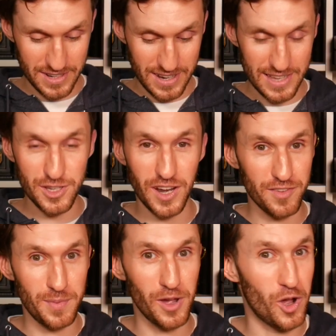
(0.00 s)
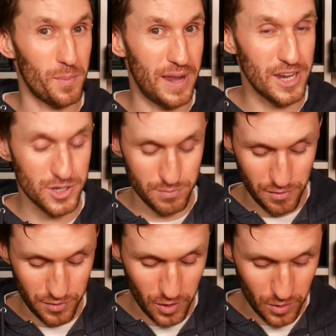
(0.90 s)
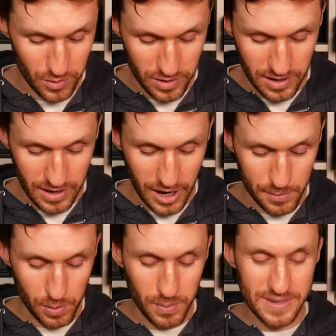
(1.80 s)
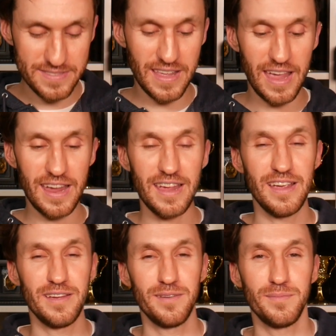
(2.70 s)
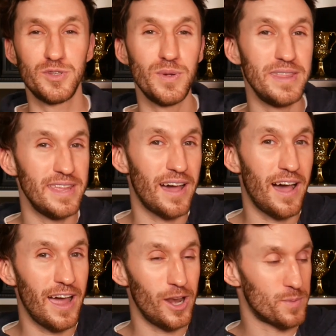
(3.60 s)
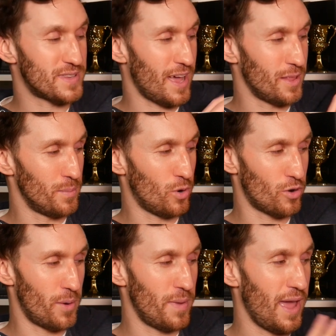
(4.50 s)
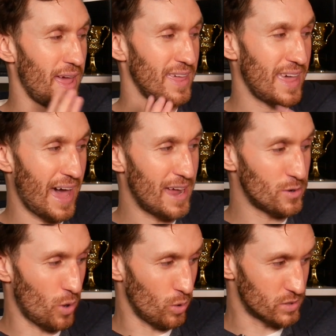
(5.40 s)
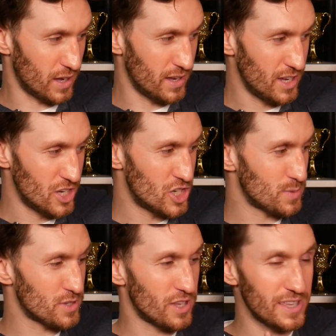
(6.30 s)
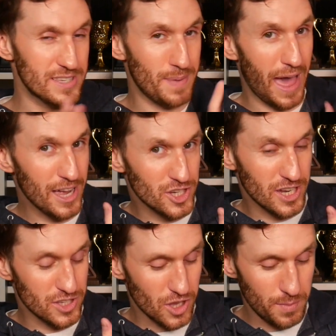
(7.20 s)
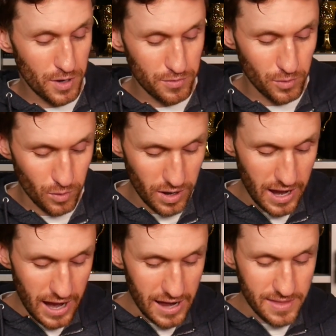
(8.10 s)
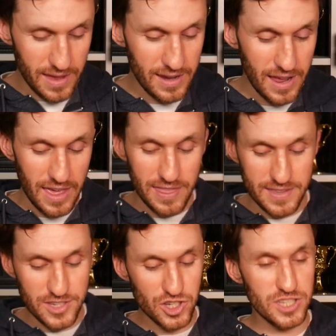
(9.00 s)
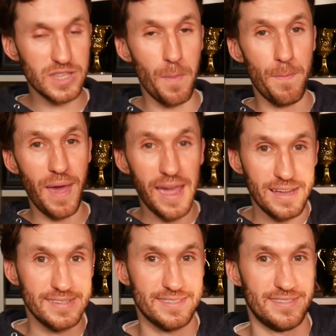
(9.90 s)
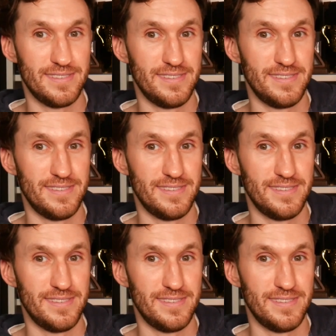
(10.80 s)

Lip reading: It's gonna have to be a combination of a few. I'd probably say between the Ilops Elemporium candle holder, just because look at this packaging, it's so beautiful. And then this is just the base.